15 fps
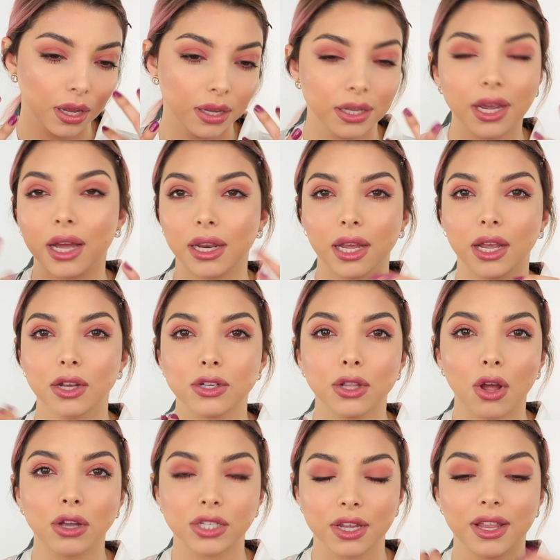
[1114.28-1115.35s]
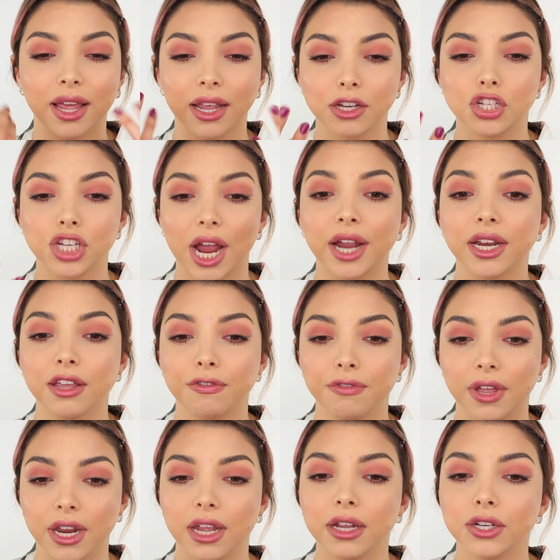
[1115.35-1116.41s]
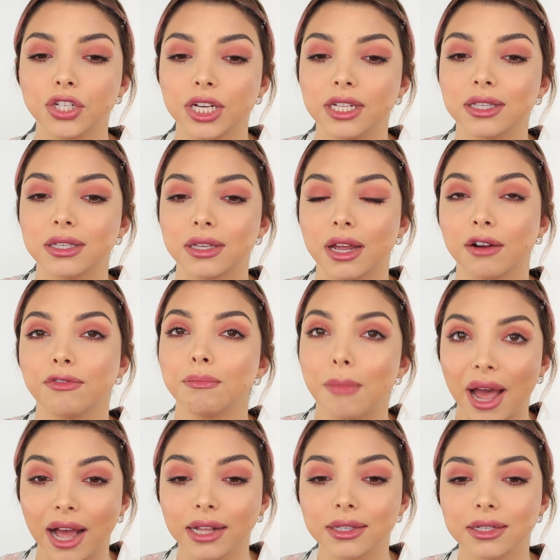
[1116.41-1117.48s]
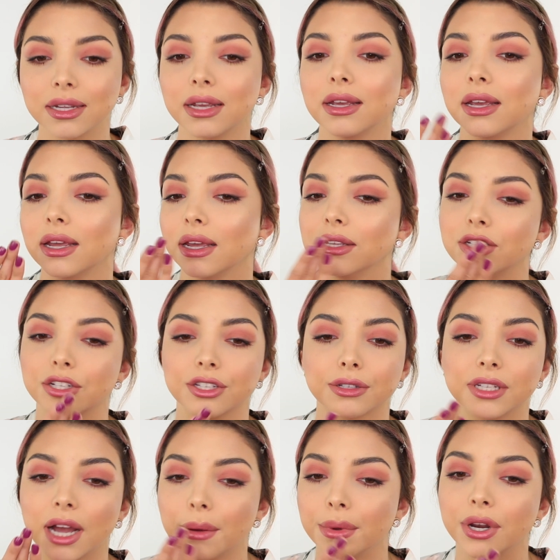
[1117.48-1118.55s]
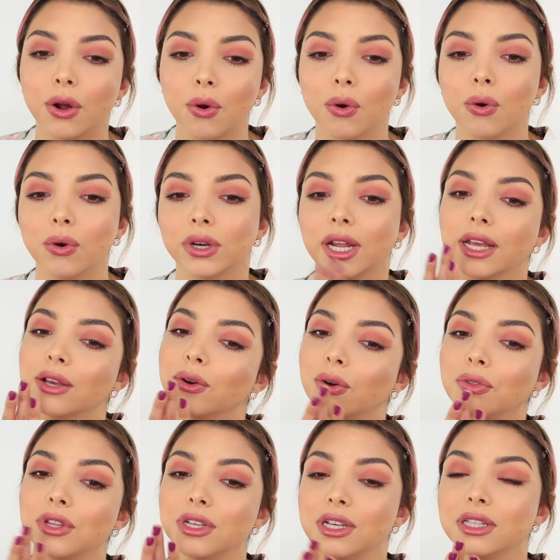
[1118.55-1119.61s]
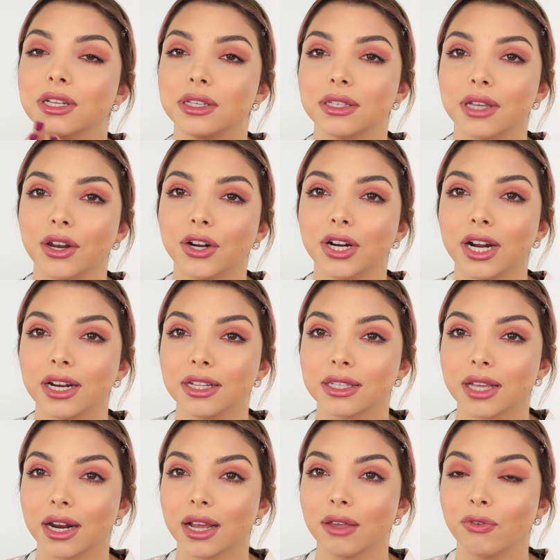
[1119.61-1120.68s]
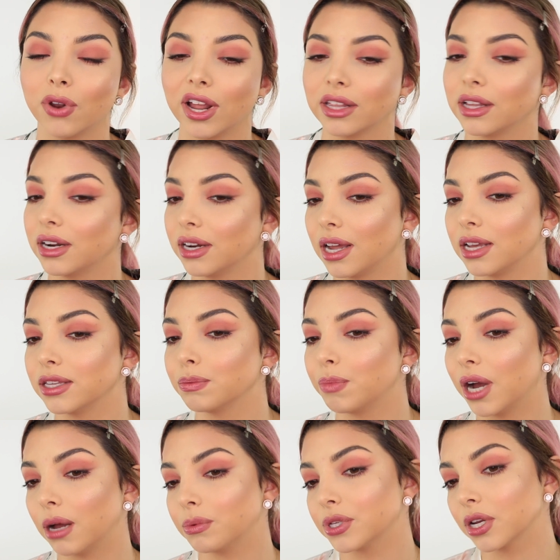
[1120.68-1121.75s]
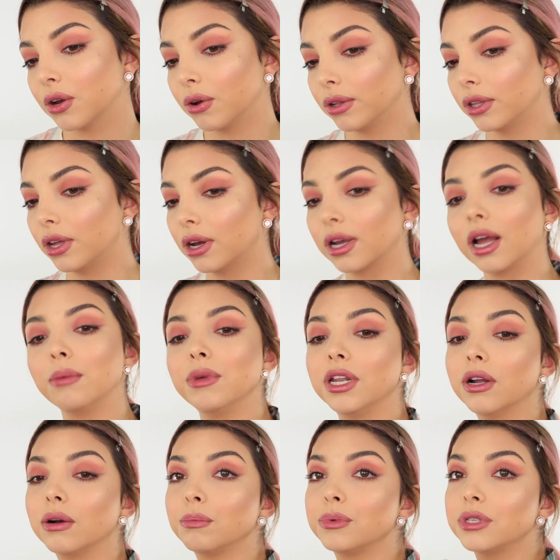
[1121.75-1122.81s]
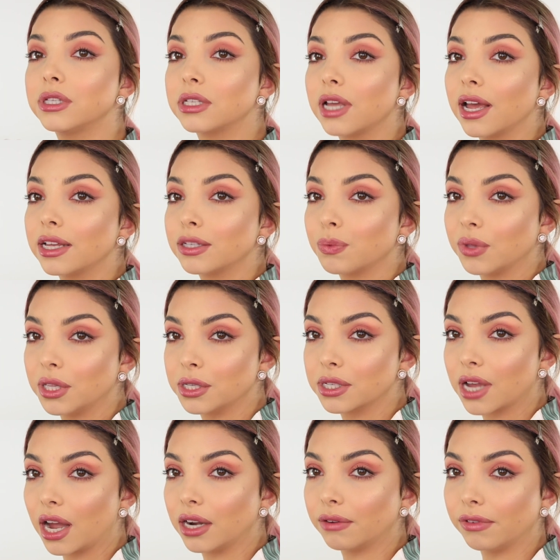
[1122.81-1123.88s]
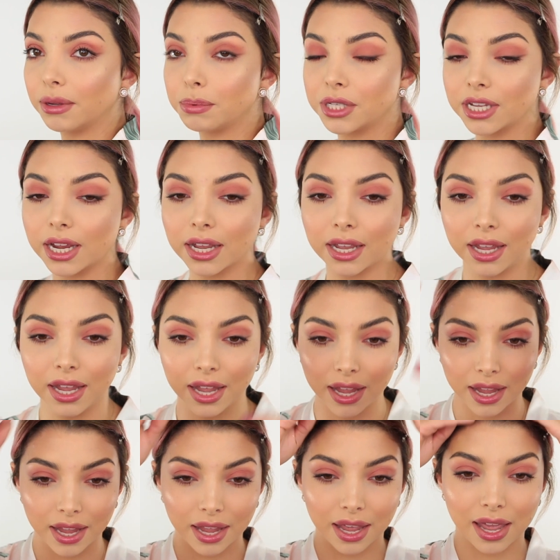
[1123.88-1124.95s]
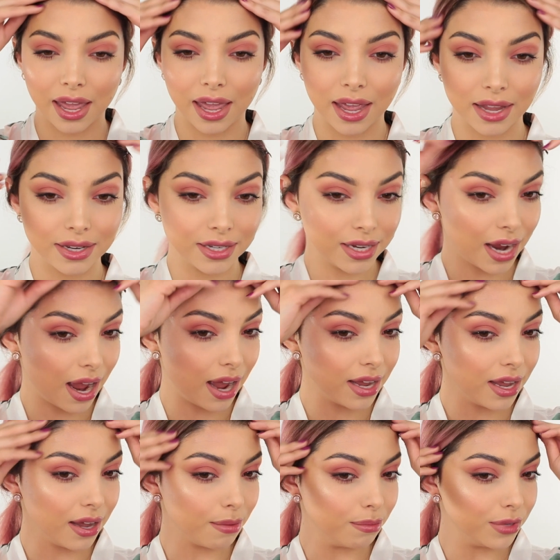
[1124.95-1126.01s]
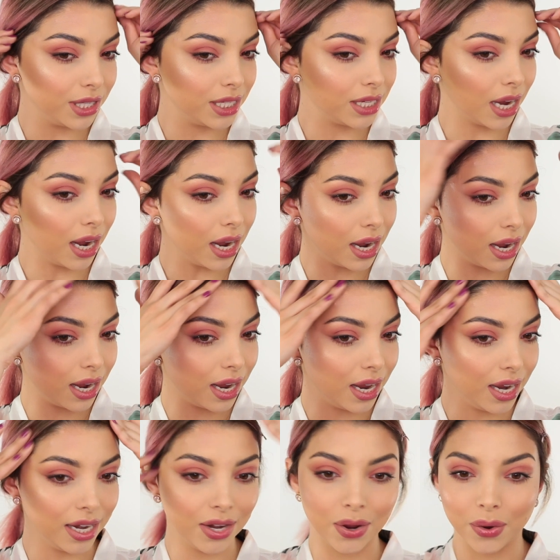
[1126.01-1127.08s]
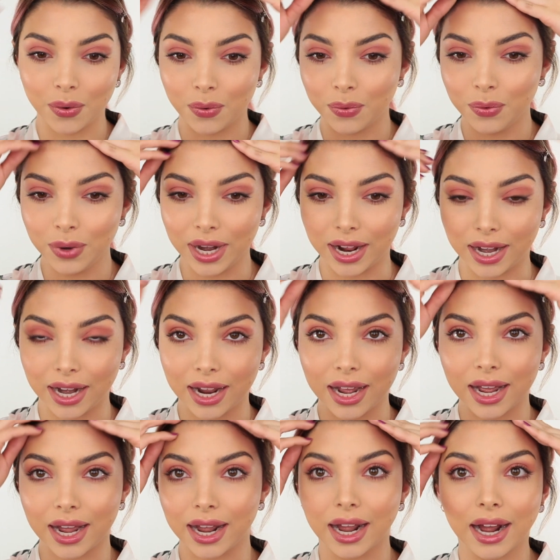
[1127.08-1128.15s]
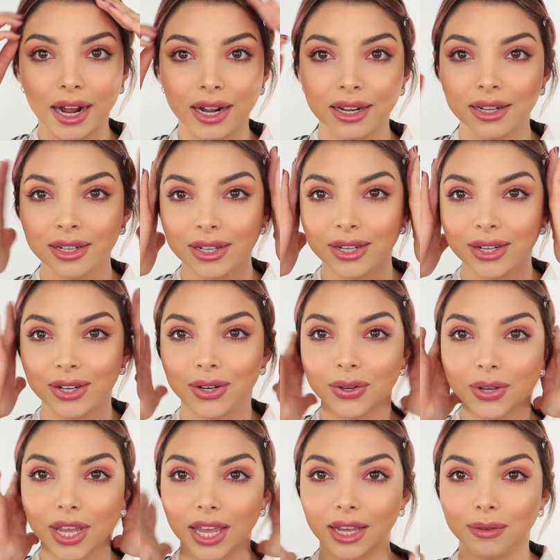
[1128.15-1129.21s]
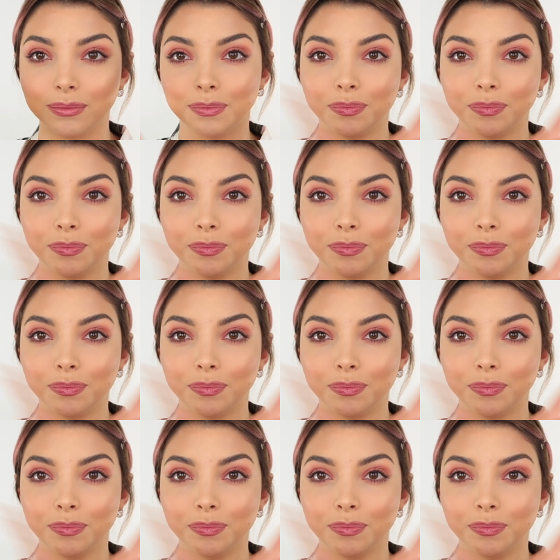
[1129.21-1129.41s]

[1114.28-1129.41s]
yeah, like a glossy, like a shiny finish instead of matte. Just dab it all like in the center, and it's gonna give you like that nice popsicle look. I've been obsessed with this kind of lipstick, and I am done. Ooh la la. Okay,